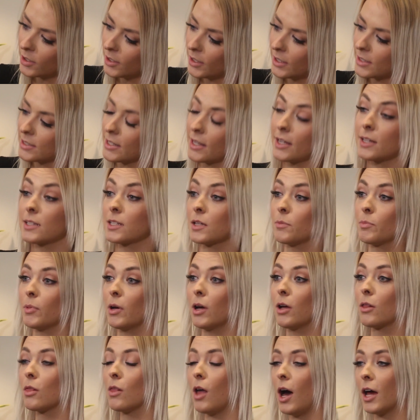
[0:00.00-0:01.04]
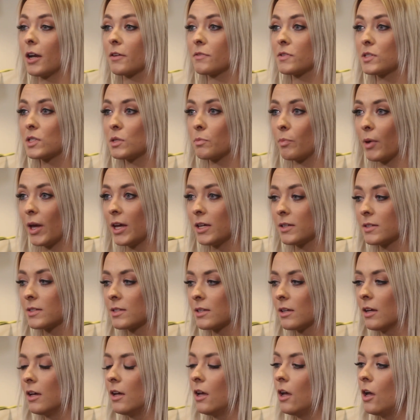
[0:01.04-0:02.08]
It takes up a lot of
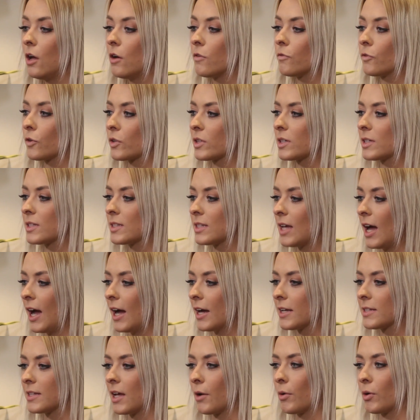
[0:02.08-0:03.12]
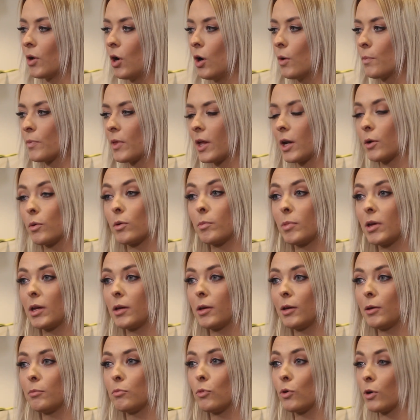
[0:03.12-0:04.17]
space. For the size, I would hope that it would
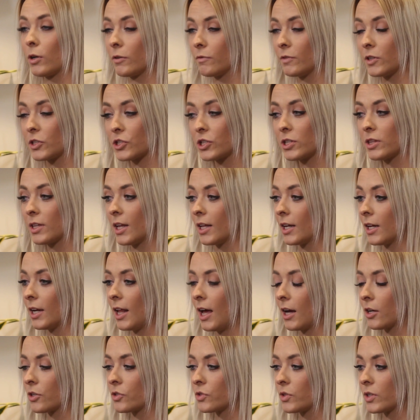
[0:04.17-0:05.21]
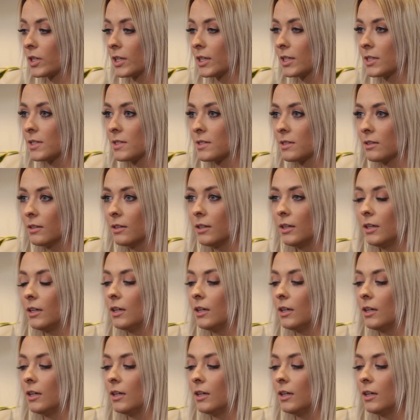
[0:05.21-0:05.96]
be more efficient than it actually is.